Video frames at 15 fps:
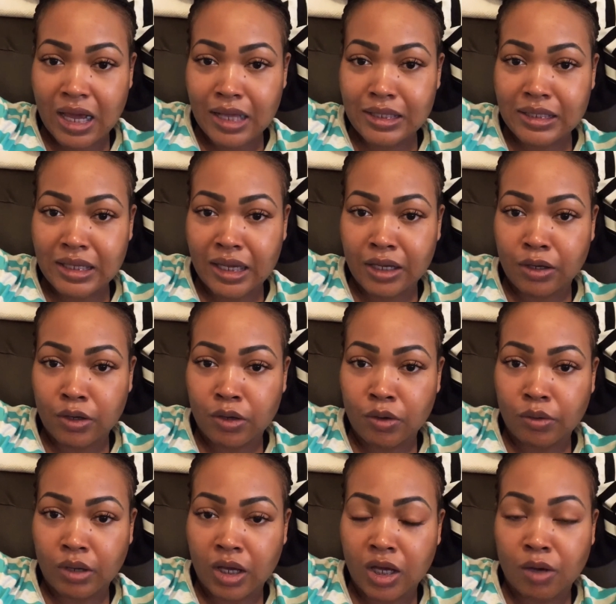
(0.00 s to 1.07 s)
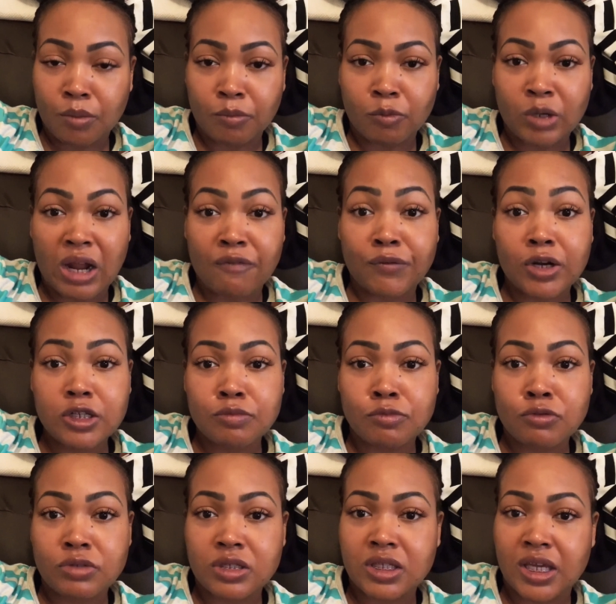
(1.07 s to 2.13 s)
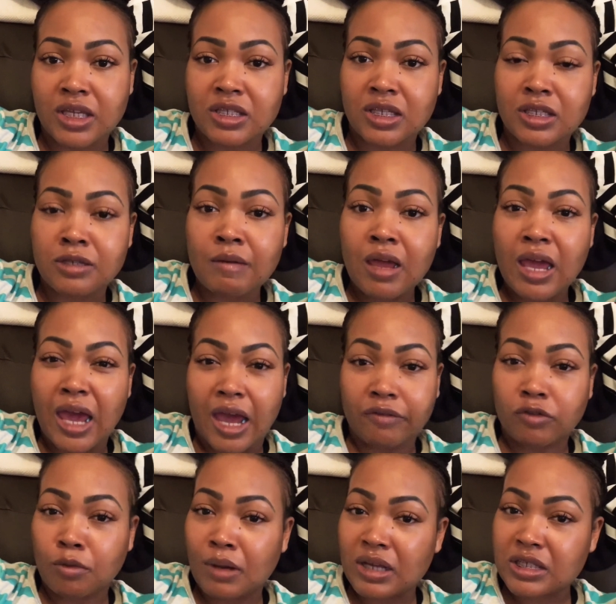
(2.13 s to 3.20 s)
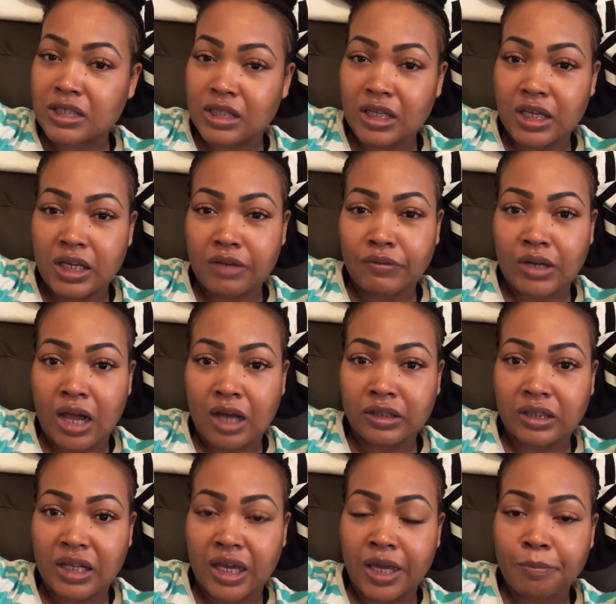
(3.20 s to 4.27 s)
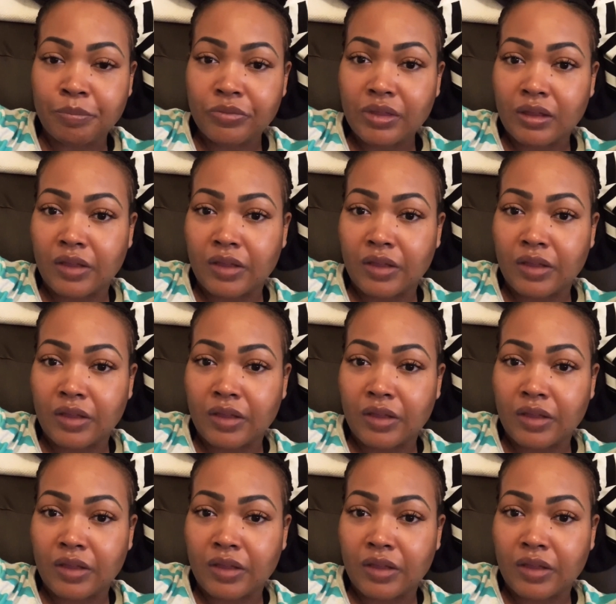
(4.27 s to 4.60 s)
got down, when I first moved to Texas after my sleeve and all of that,